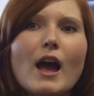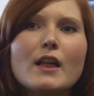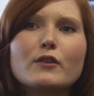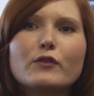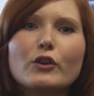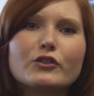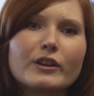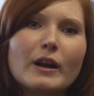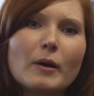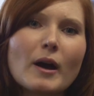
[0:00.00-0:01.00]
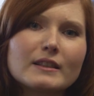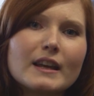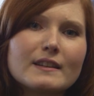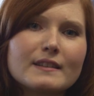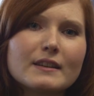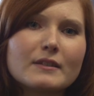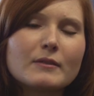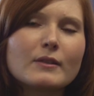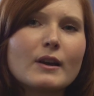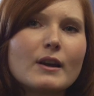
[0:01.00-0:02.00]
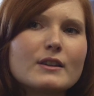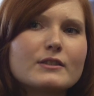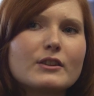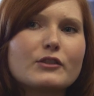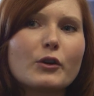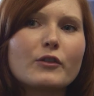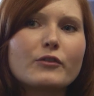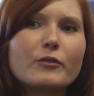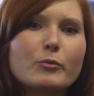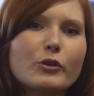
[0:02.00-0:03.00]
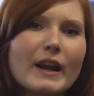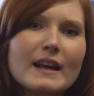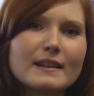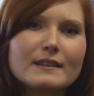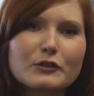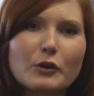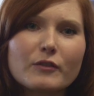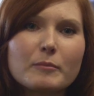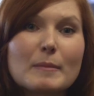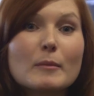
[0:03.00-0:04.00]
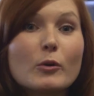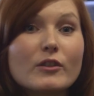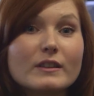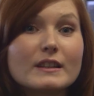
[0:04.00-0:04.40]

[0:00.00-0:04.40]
In the future, I'd like to sort of progress into sort of maybe more of a